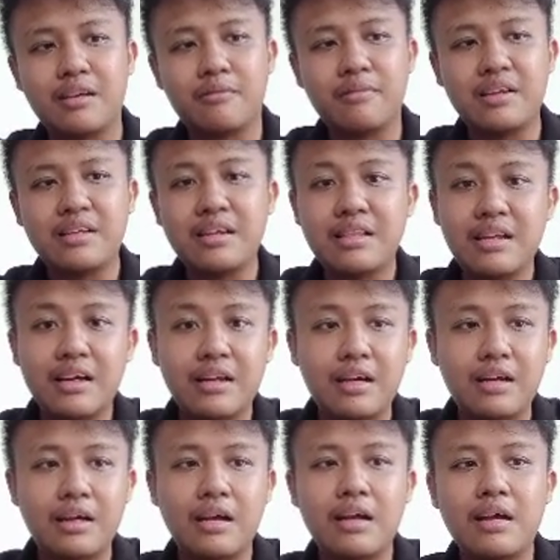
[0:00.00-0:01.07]
We need
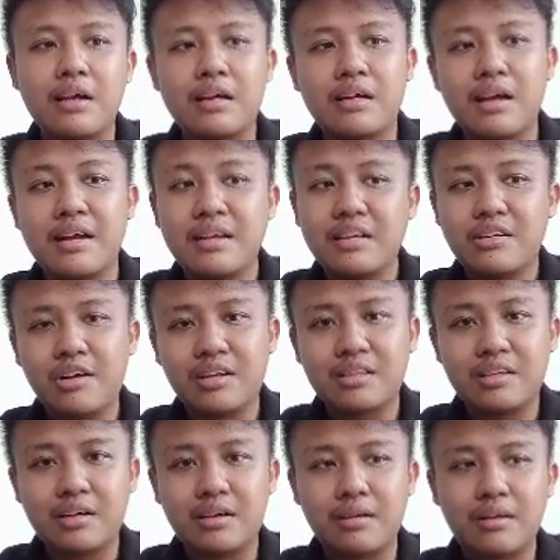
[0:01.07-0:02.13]
any
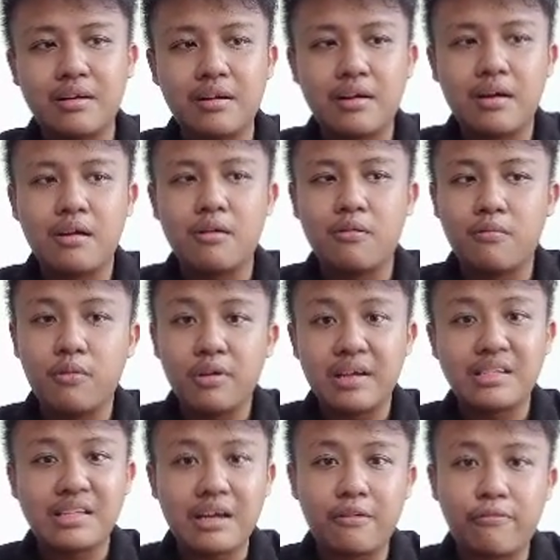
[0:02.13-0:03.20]
doctor who
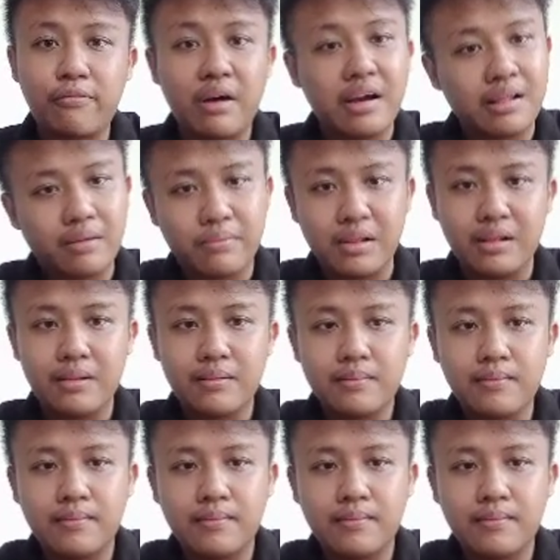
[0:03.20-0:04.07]
is available.